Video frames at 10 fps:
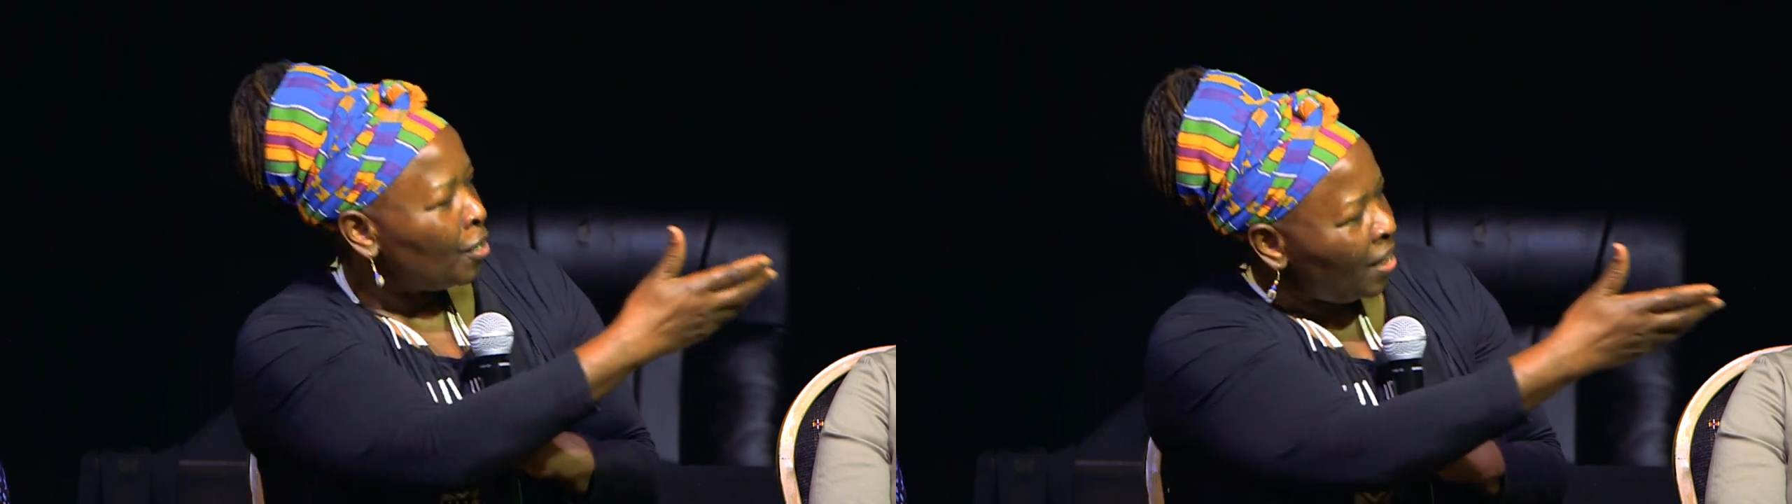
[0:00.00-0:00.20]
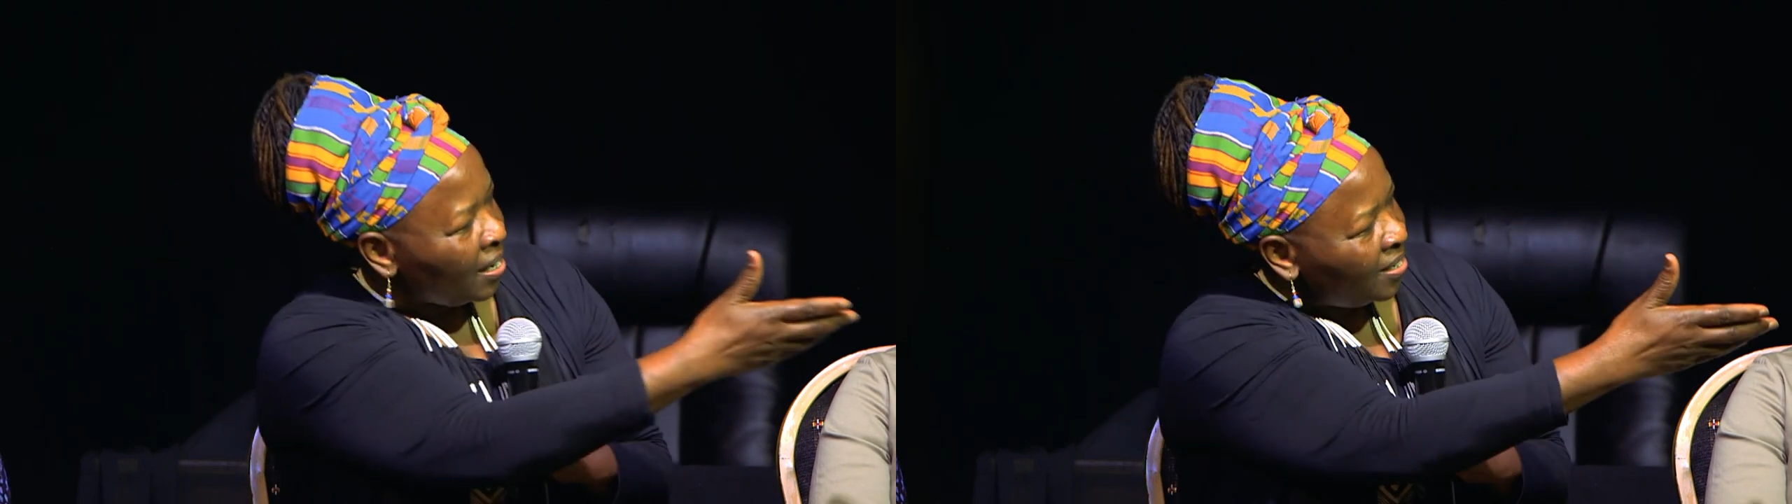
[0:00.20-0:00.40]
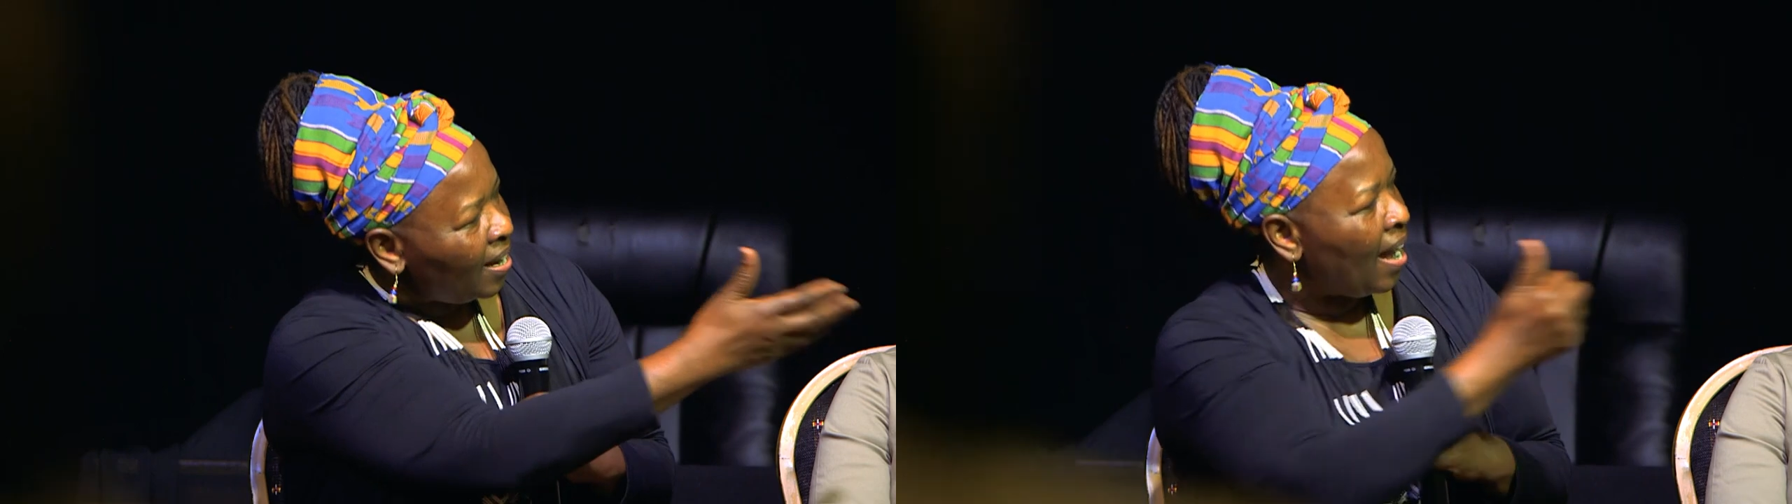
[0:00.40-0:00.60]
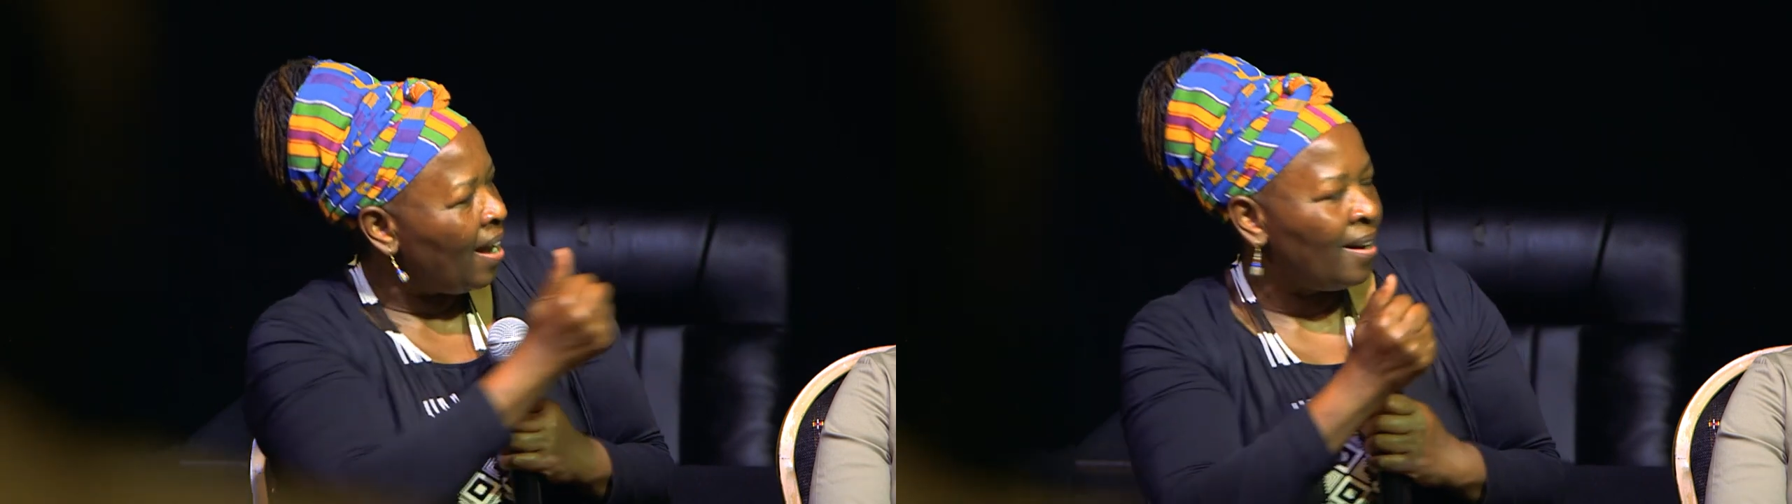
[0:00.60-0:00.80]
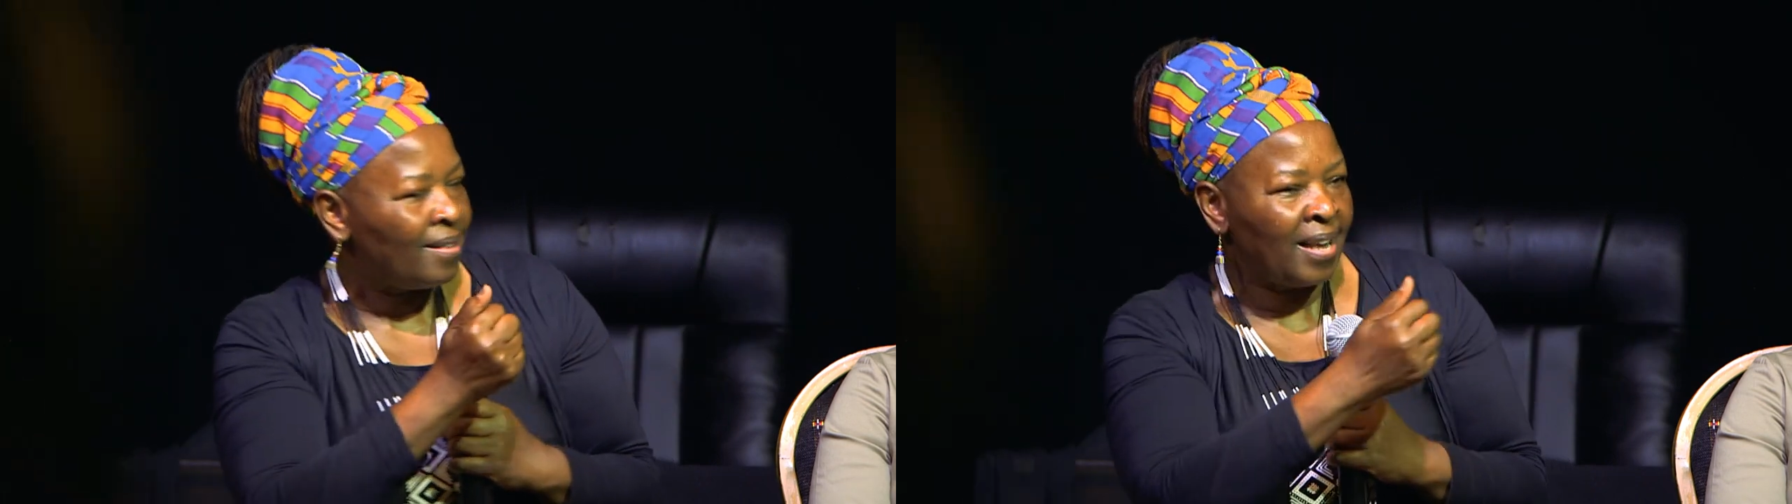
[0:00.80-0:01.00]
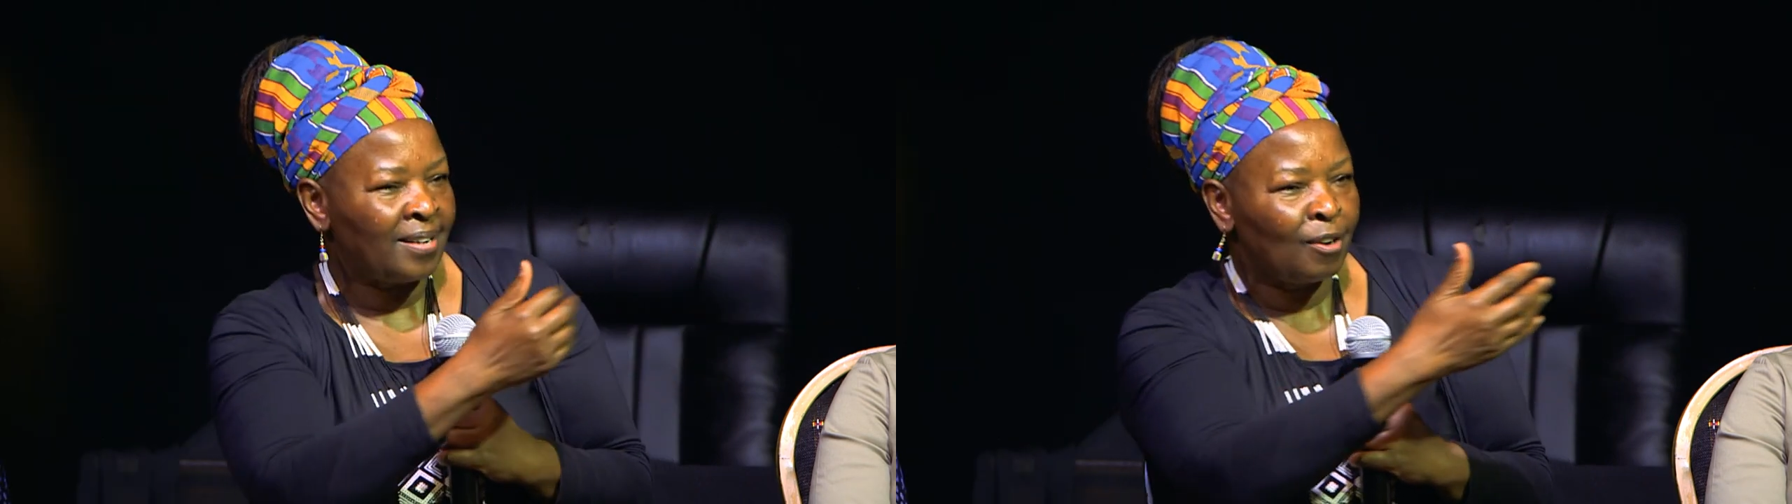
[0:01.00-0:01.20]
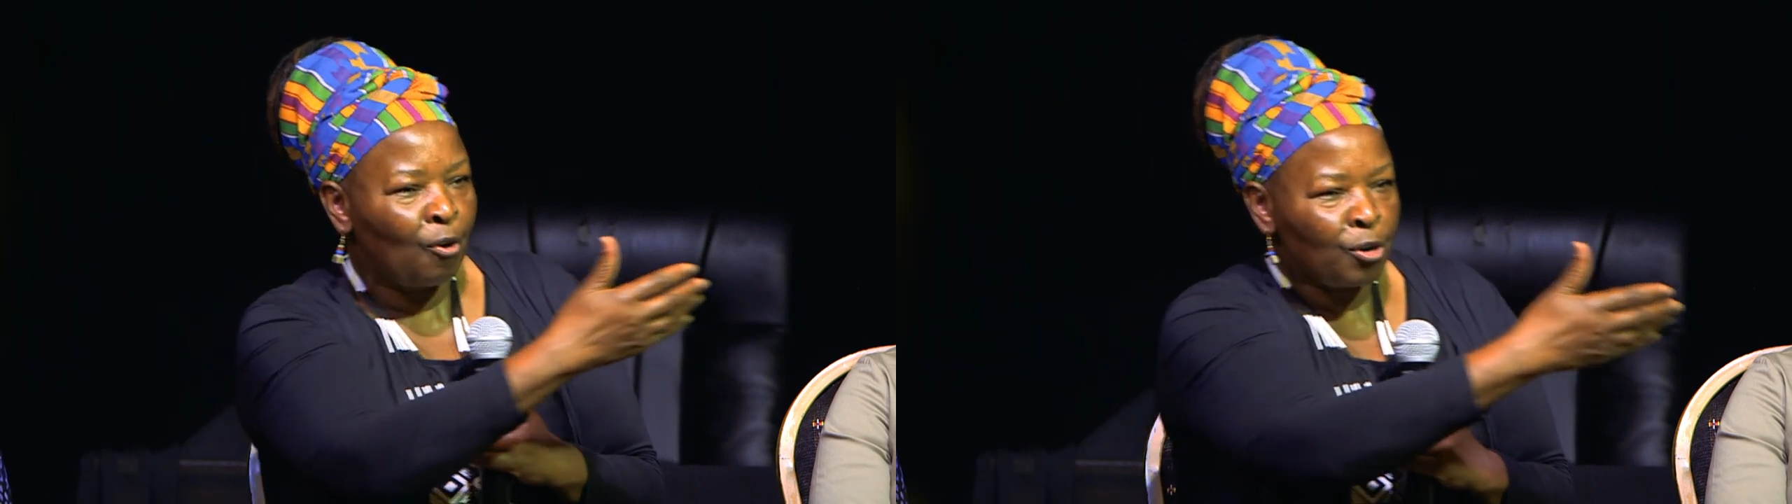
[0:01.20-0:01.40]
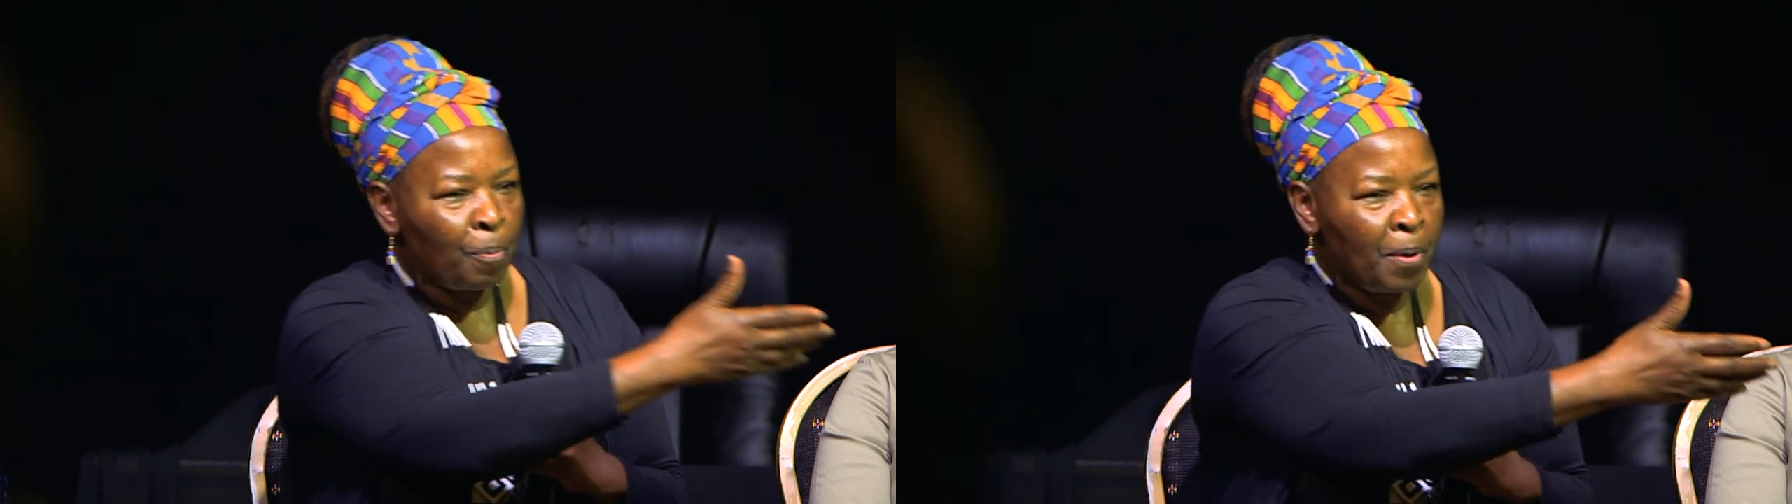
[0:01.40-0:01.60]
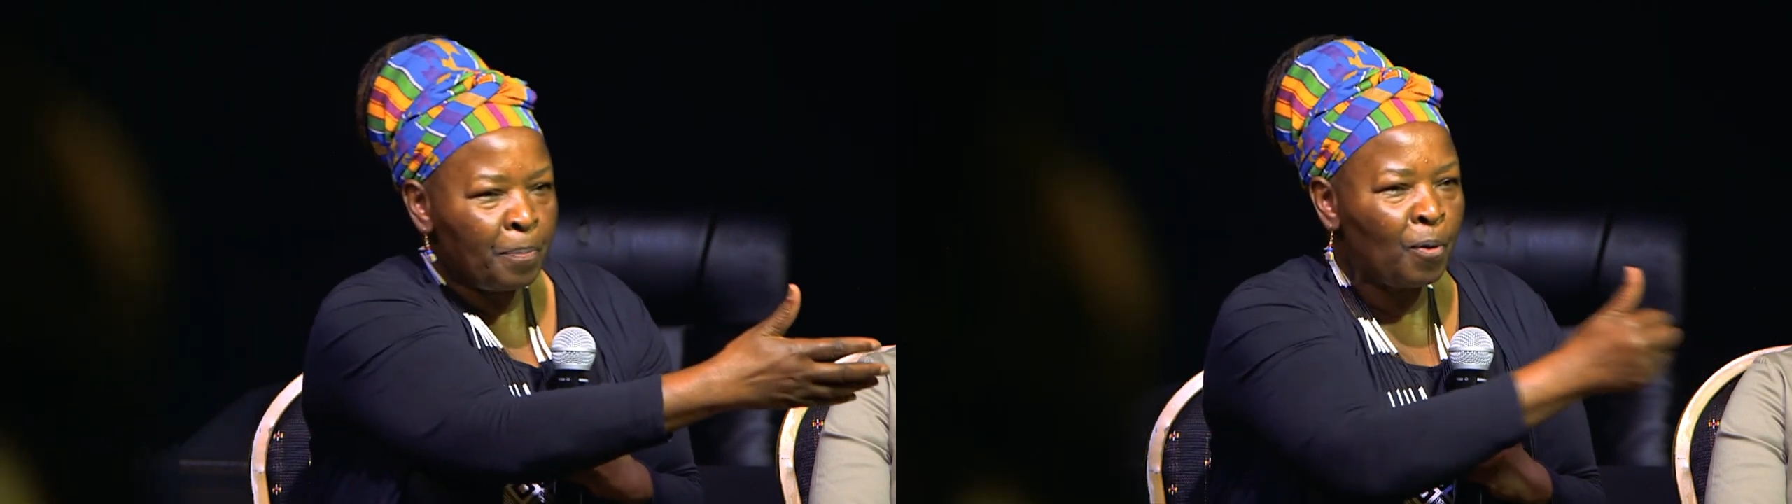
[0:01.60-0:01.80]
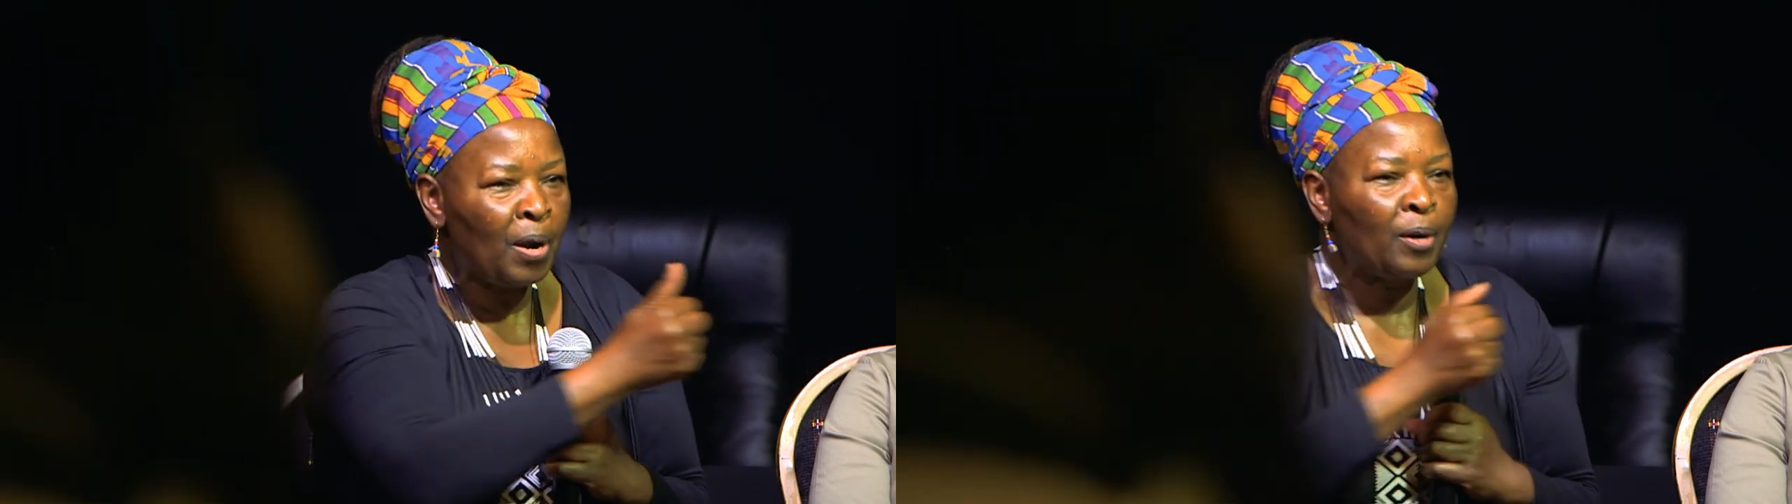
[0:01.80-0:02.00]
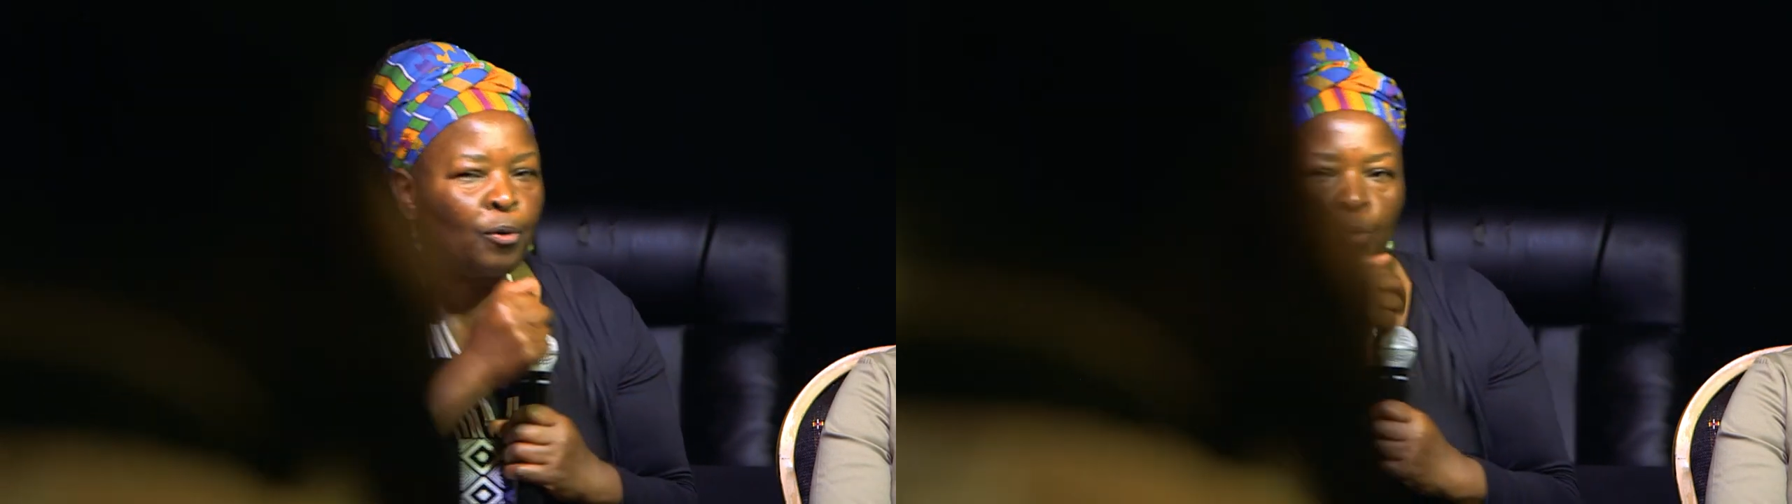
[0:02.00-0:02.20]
that that got people like